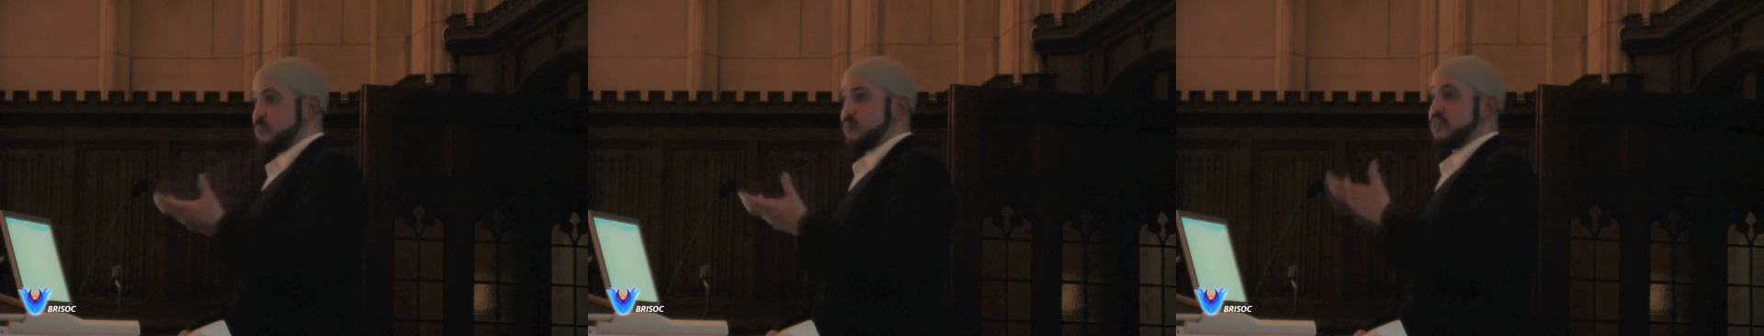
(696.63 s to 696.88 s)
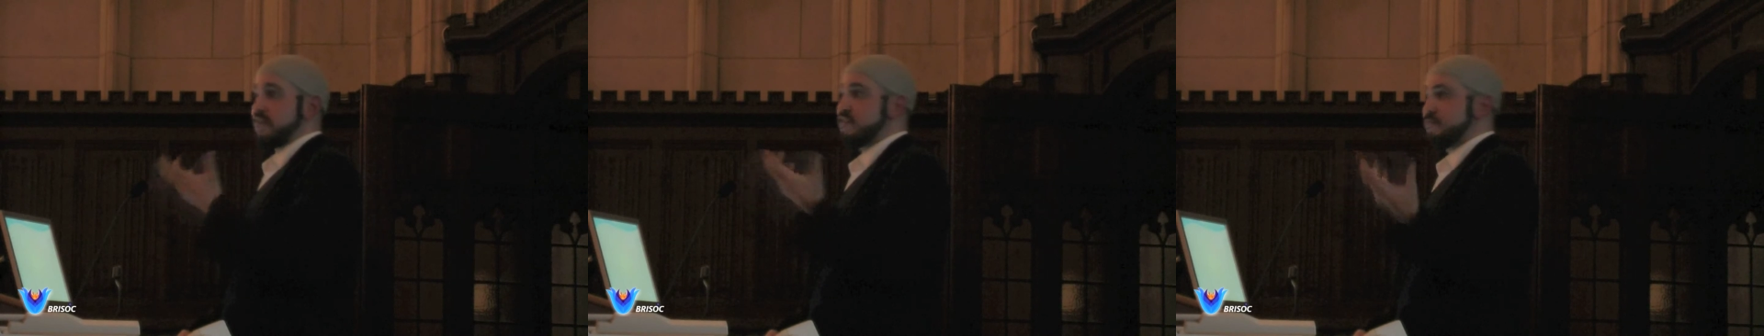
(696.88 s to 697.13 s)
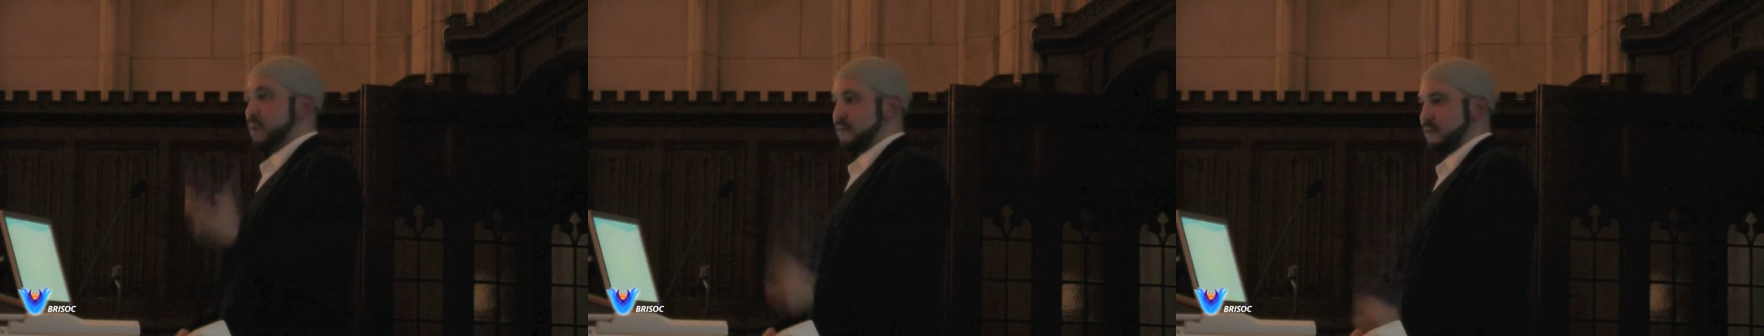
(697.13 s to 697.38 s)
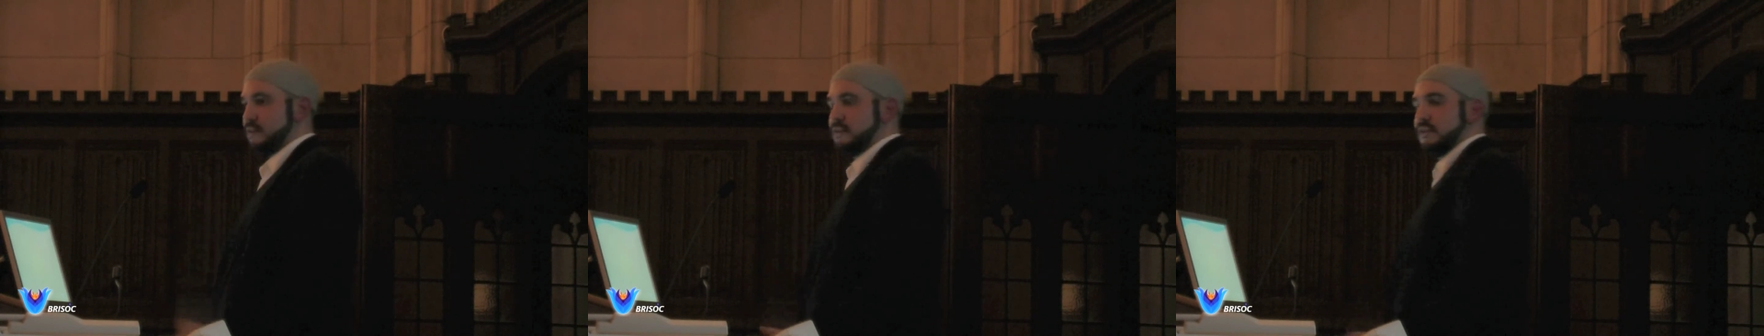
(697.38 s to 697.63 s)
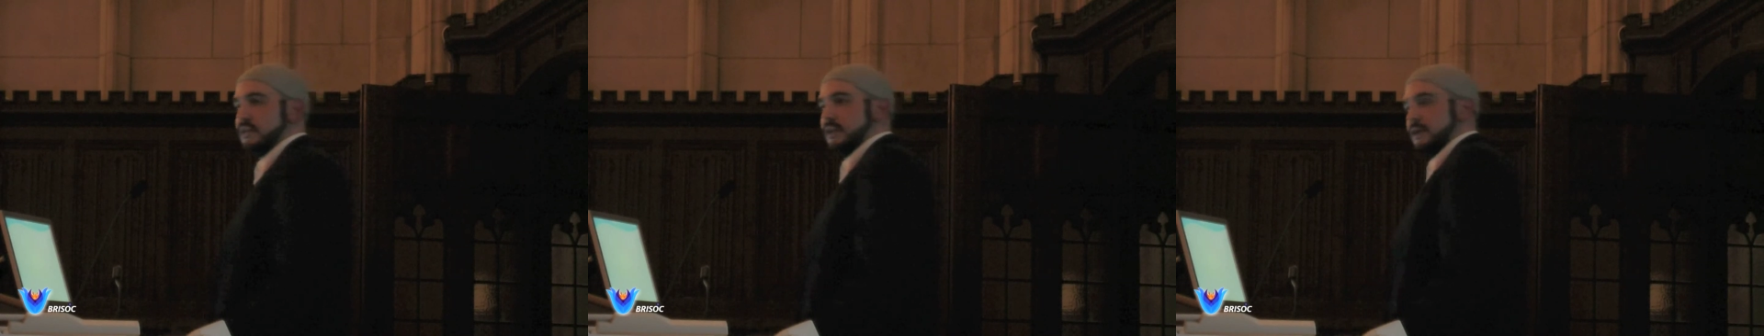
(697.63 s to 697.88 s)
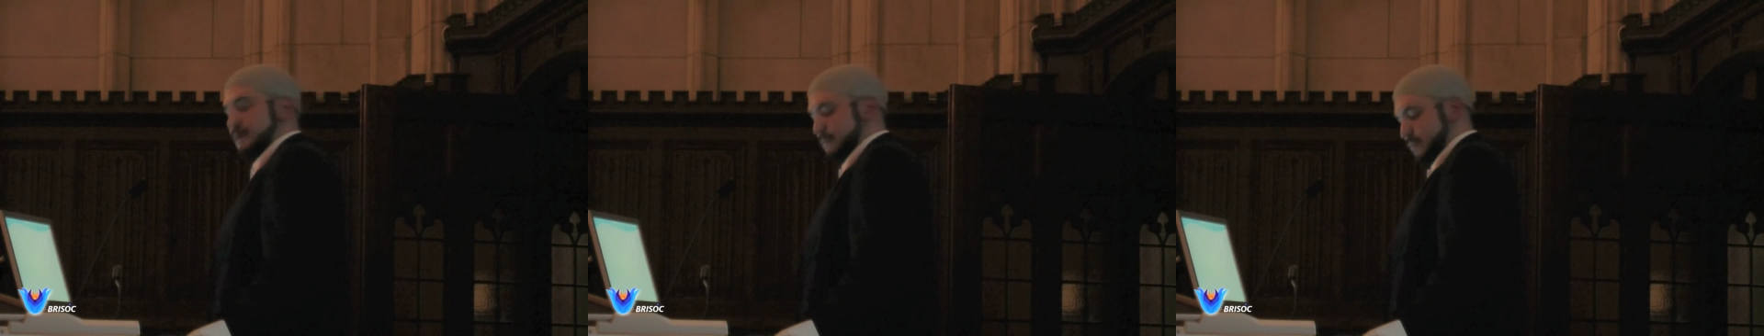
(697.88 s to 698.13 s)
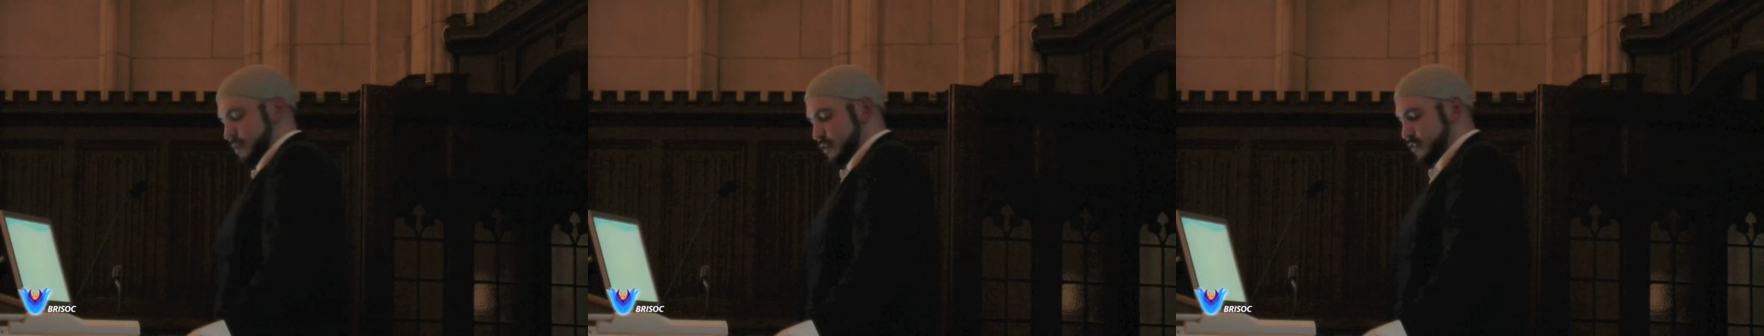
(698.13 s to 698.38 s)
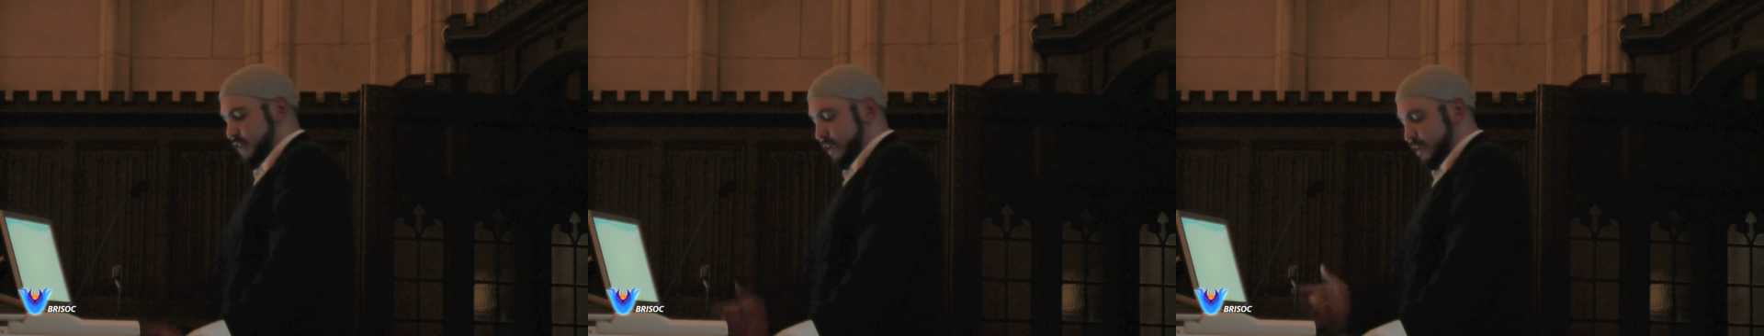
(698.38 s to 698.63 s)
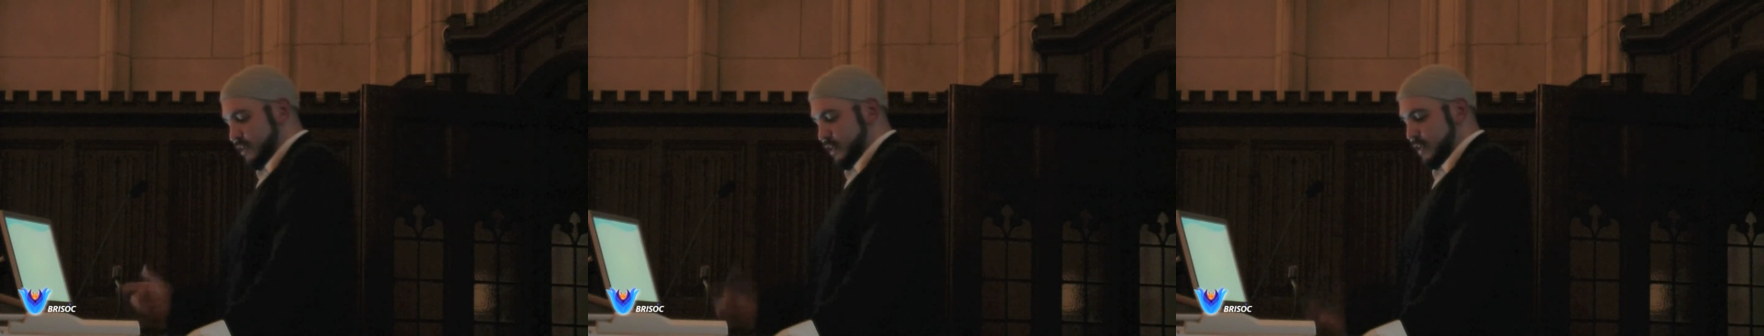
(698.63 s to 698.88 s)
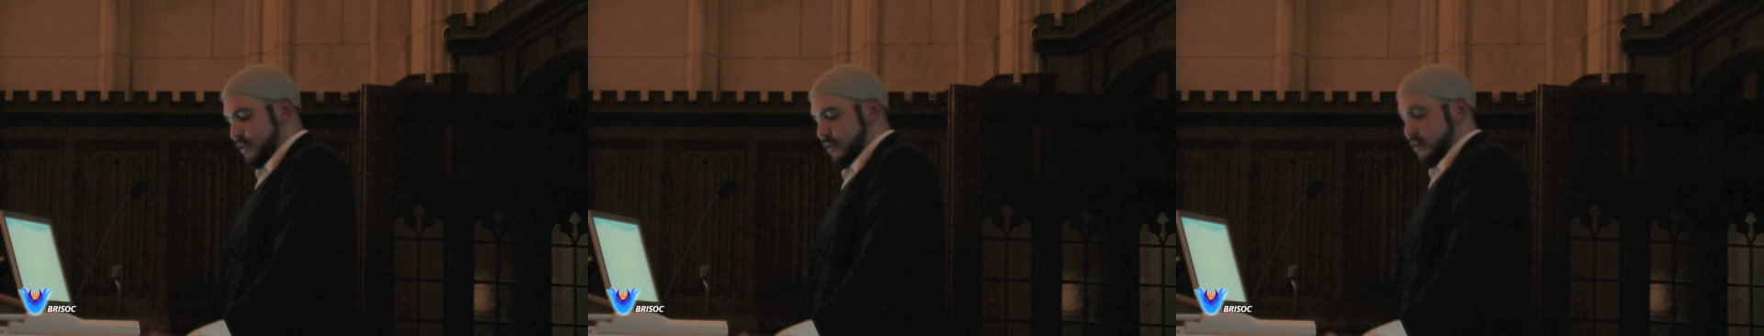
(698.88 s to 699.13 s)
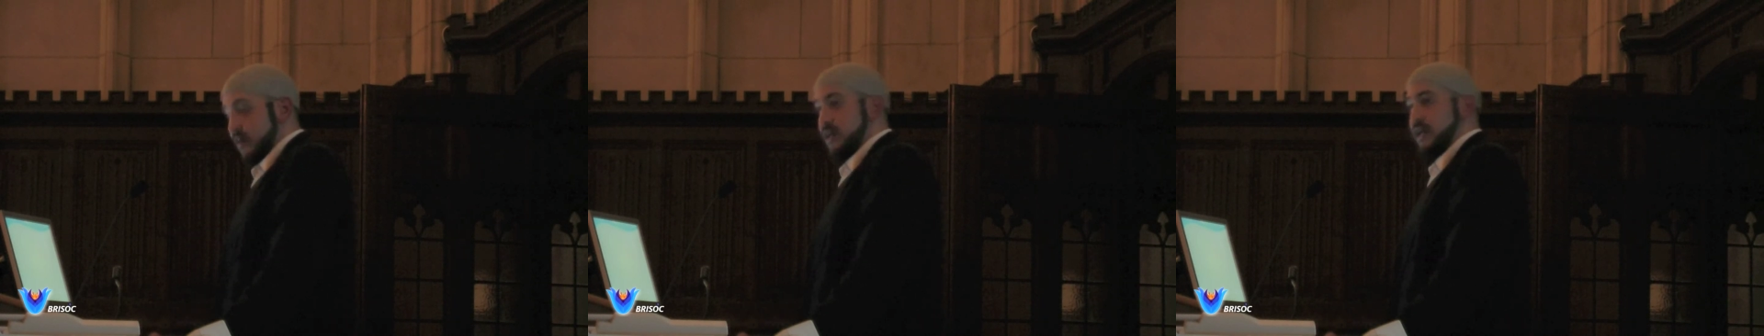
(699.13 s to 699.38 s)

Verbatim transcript: Whichever is better. Secondly,